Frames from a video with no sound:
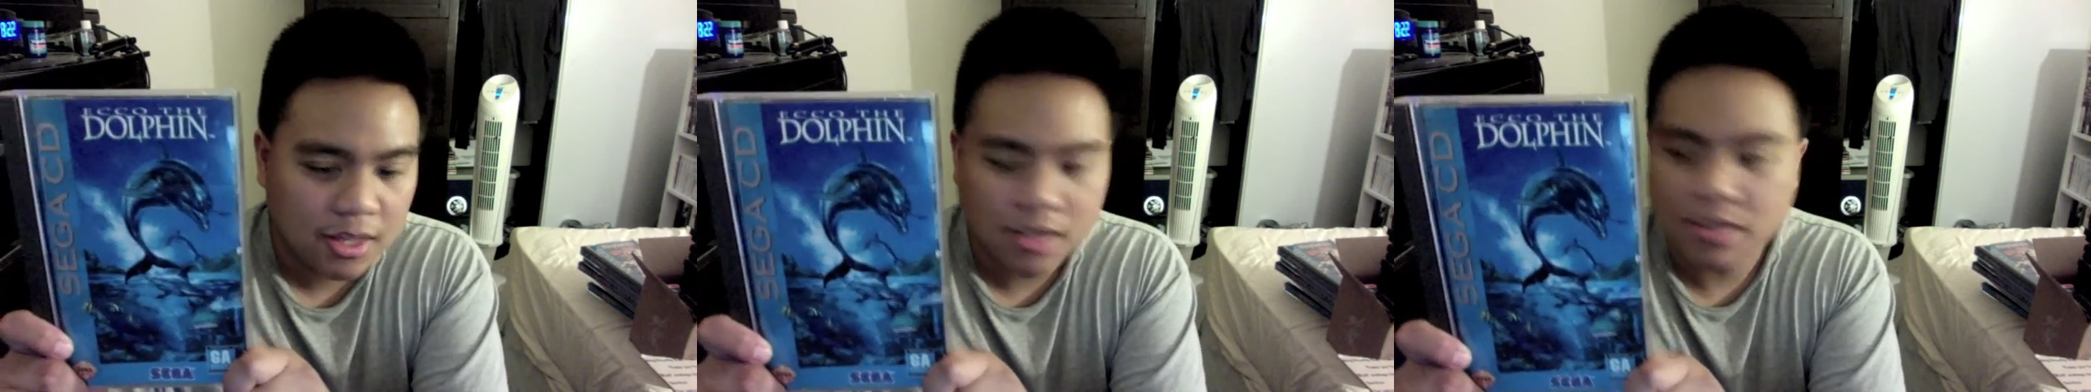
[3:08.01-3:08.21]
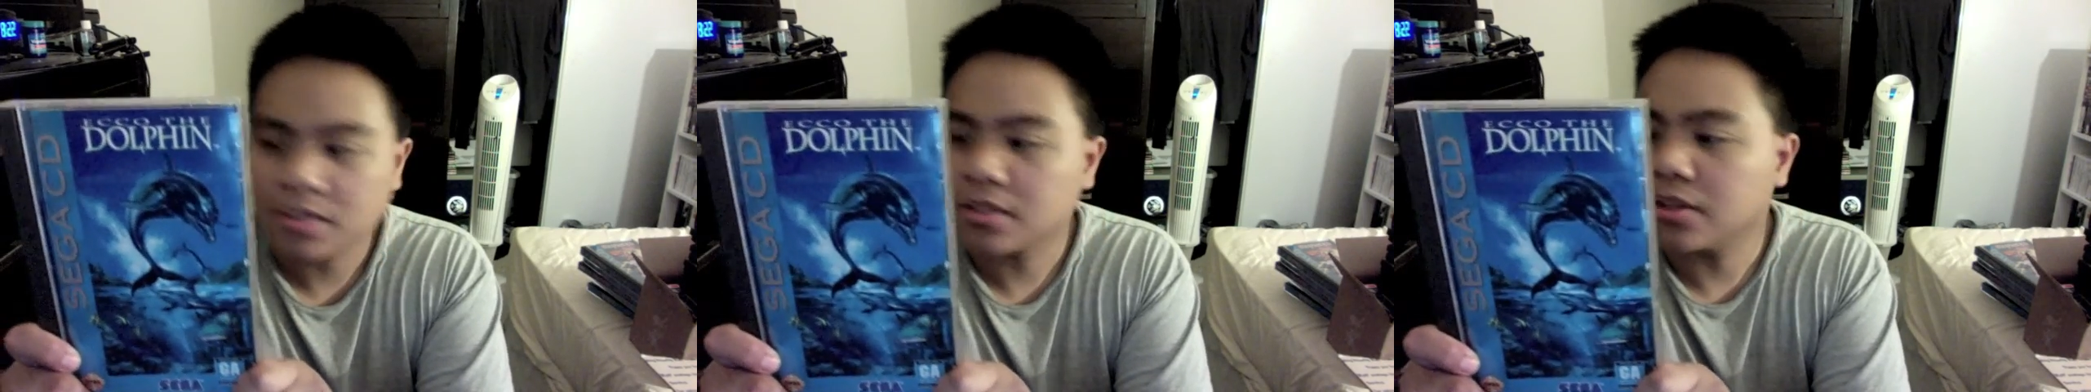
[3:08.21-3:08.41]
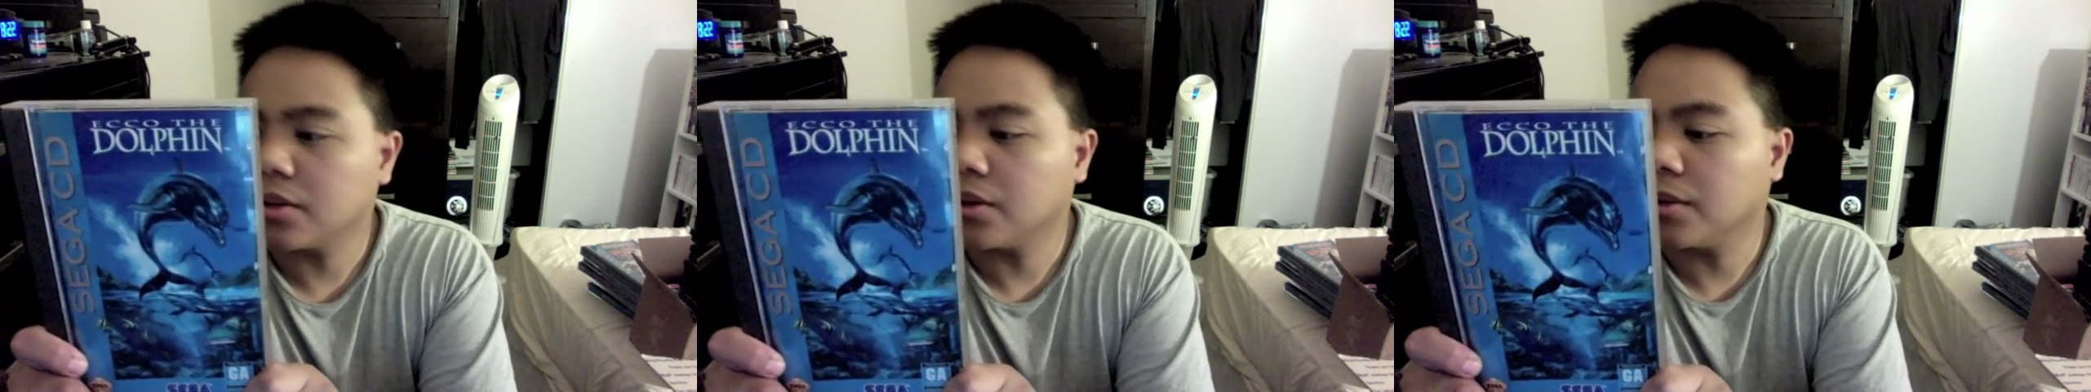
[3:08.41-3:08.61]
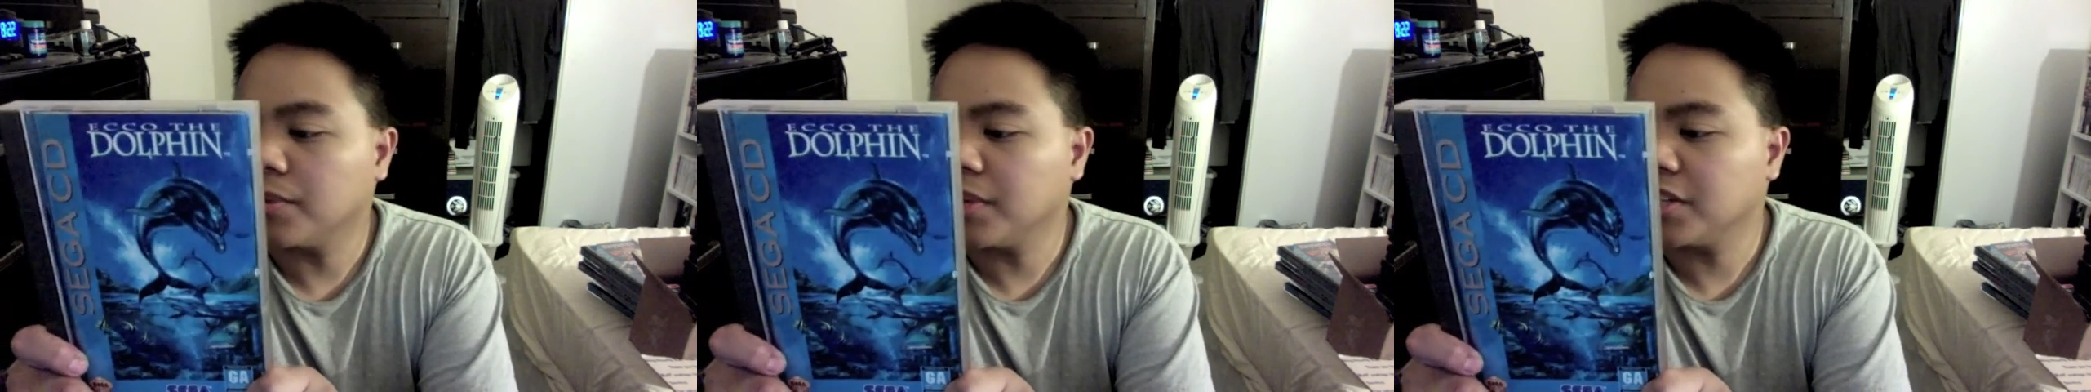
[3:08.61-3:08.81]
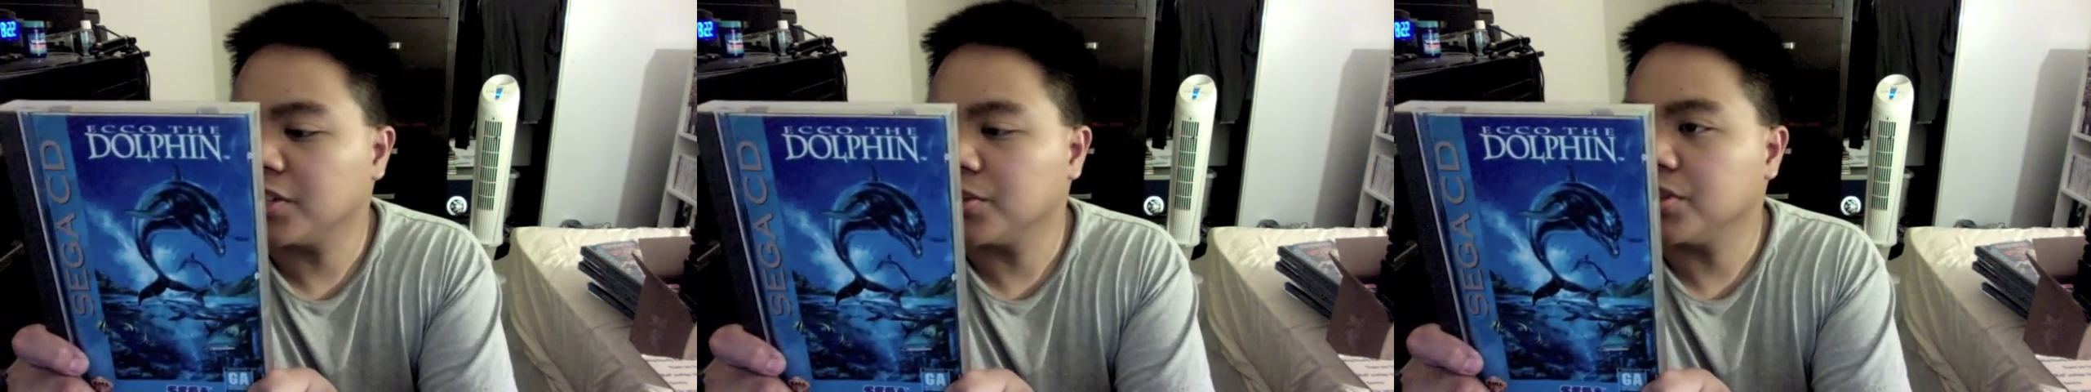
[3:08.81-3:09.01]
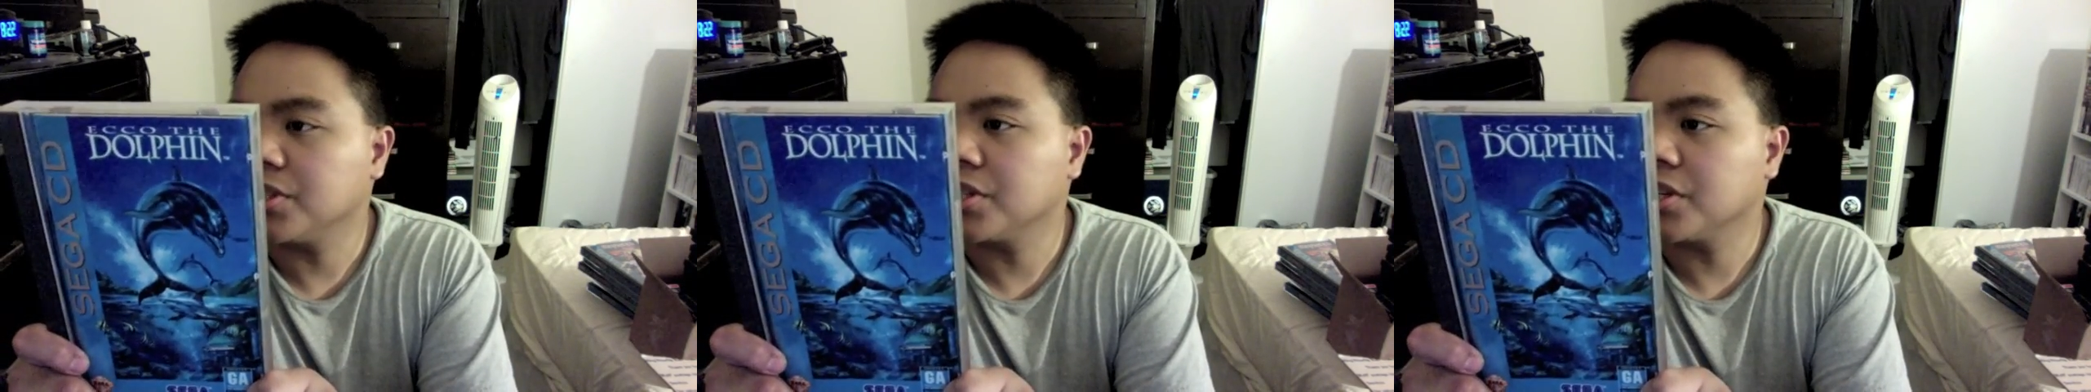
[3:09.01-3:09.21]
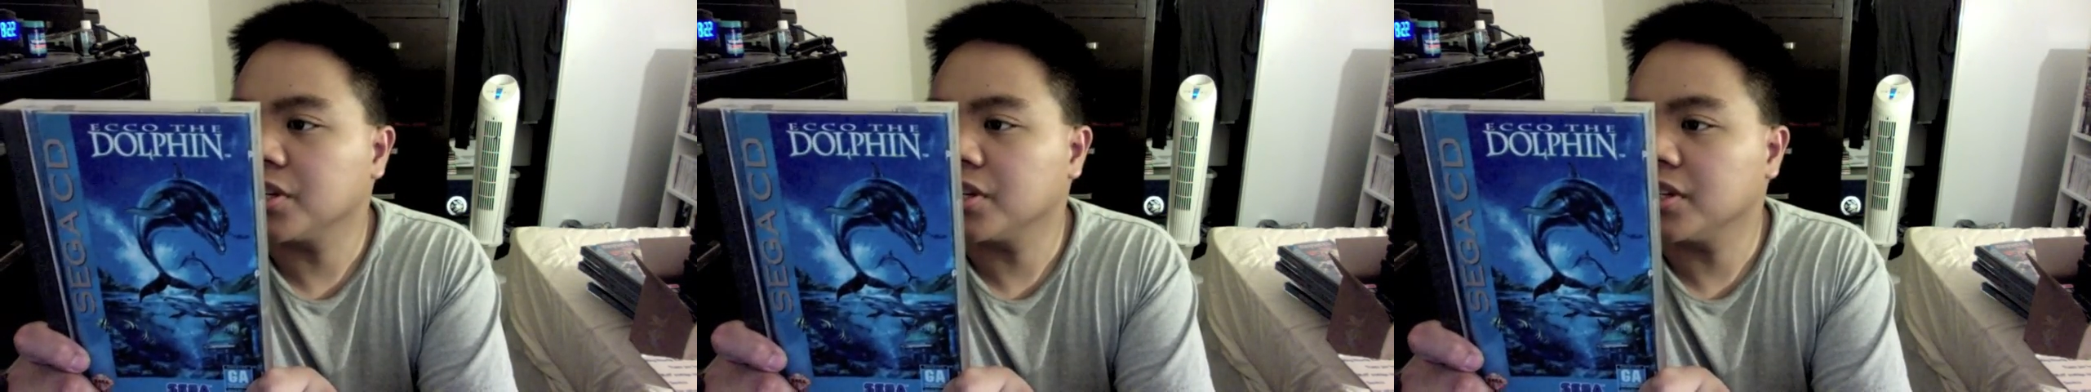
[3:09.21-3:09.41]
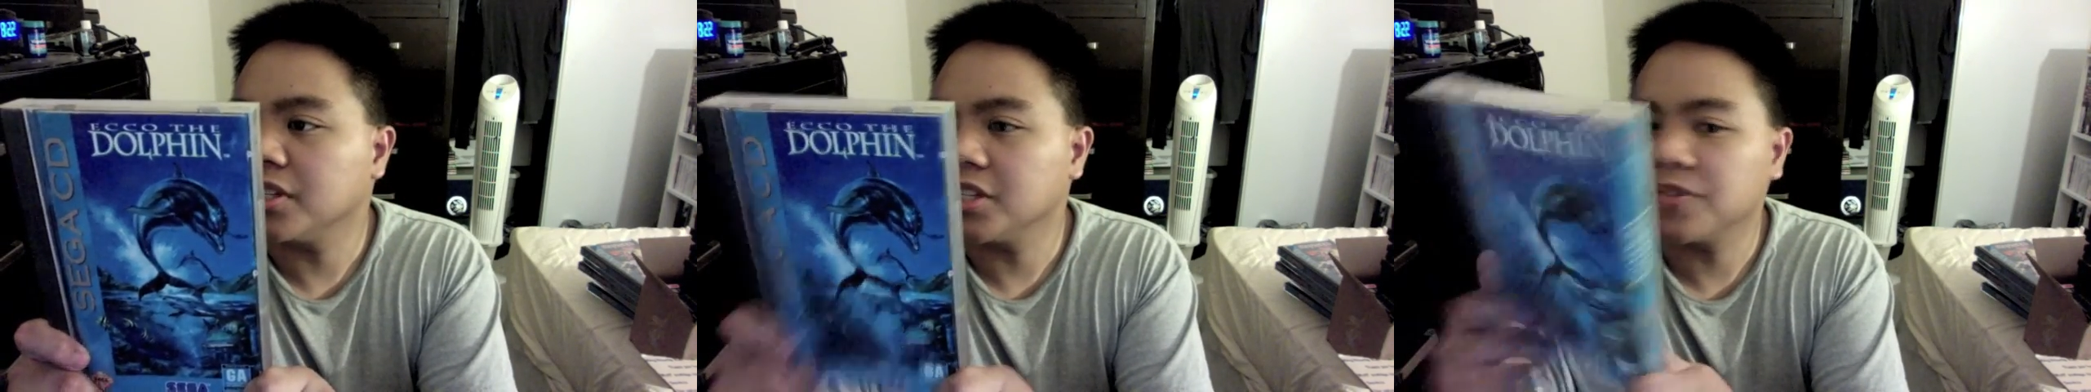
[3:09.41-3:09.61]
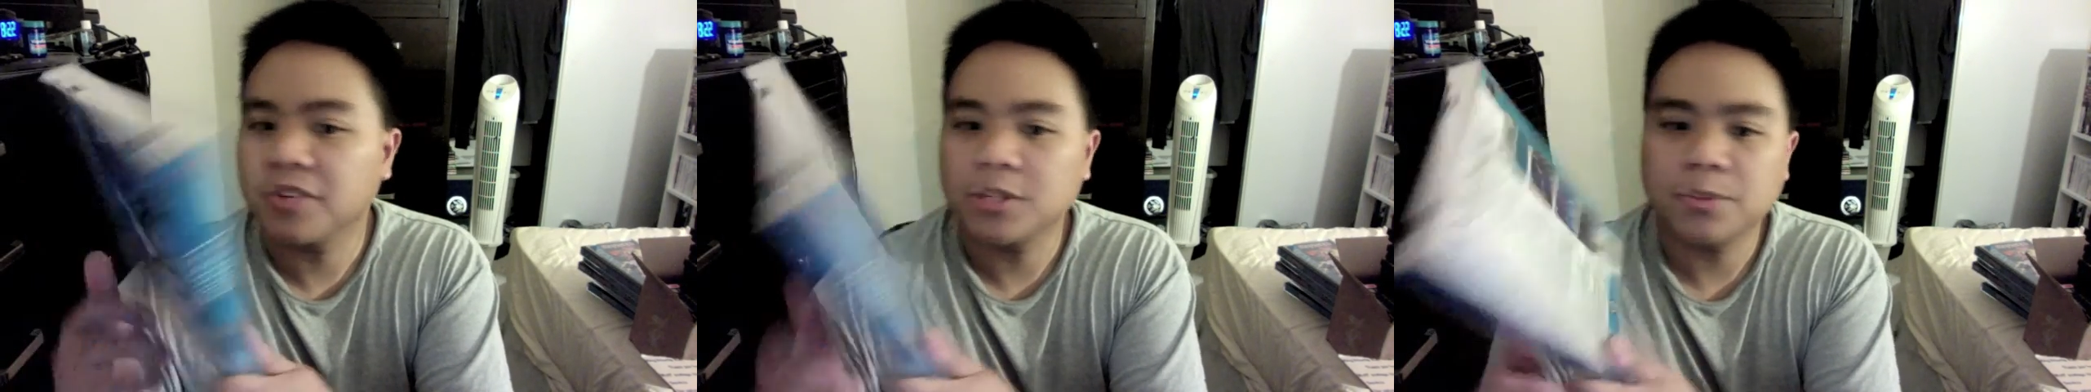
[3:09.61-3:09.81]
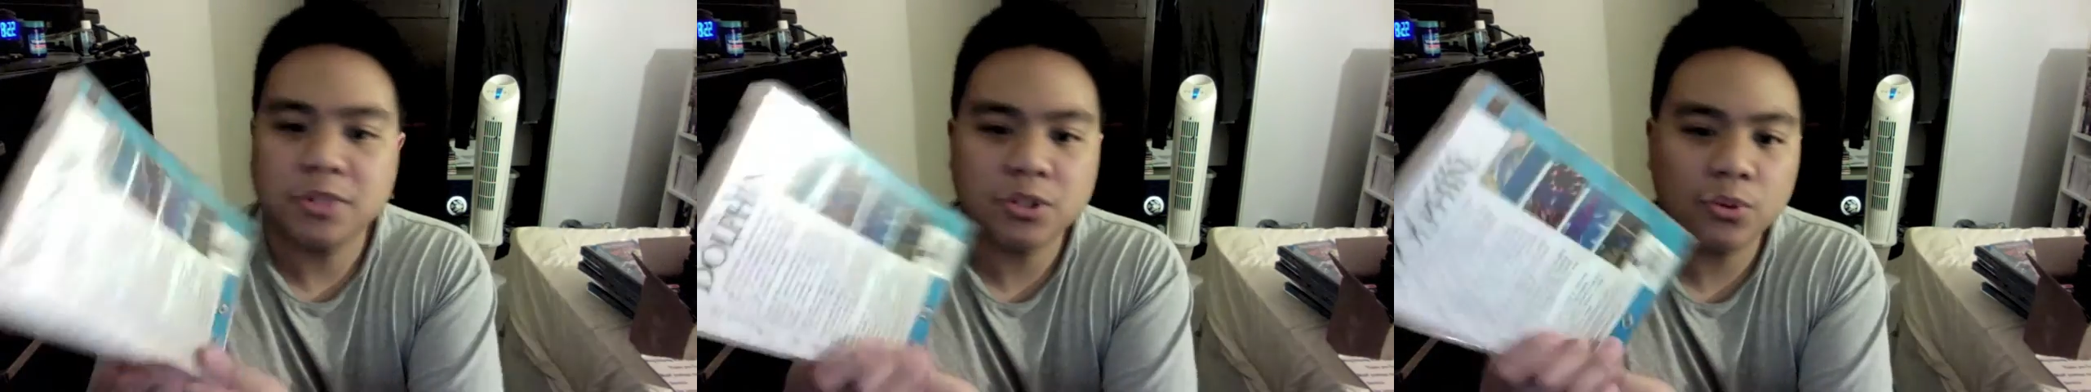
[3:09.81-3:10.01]
so I'm not too sure the difference
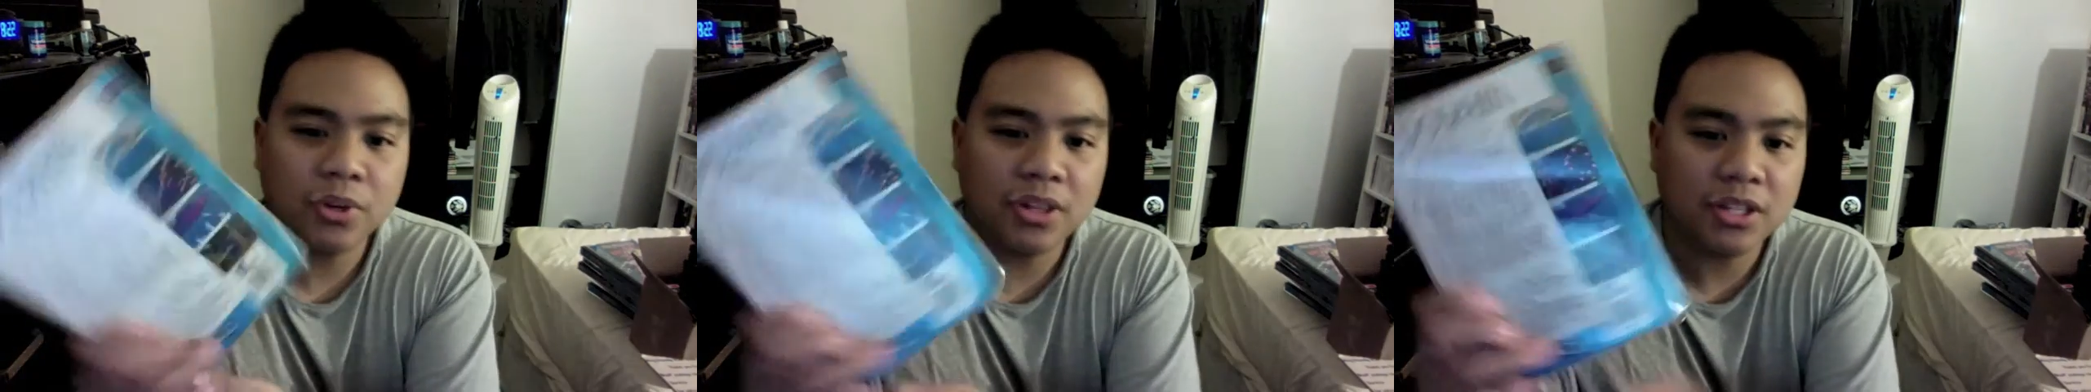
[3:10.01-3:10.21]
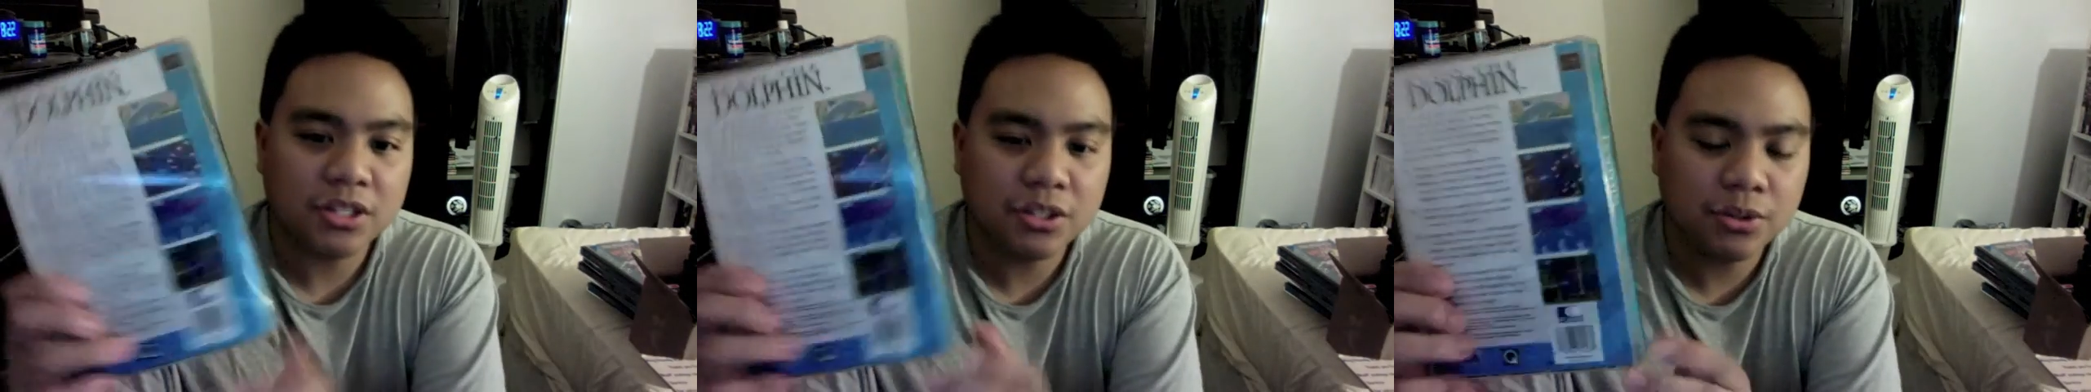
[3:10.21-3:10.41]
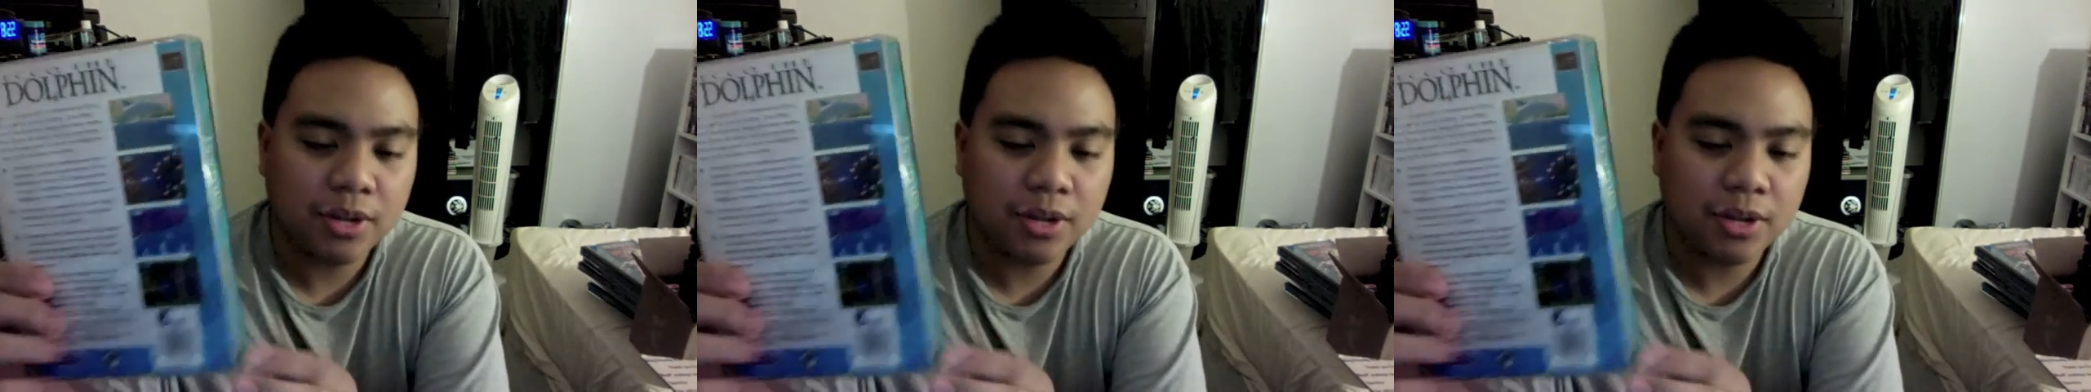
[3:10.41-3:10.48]
between the two.